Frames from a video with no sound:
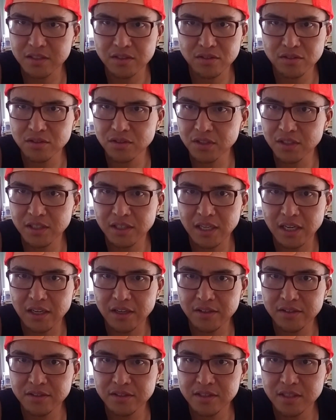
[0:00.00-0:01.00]
just took an
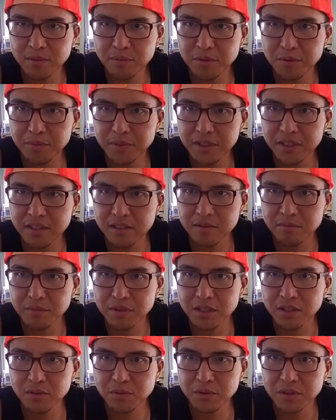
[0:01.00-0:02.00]
iron supplement and
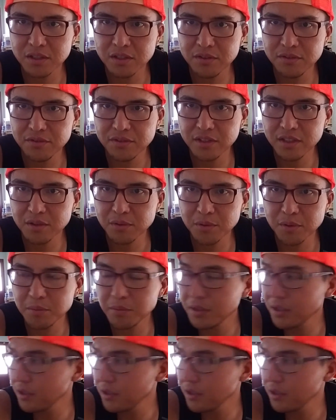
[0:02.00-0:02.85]
B12, liquid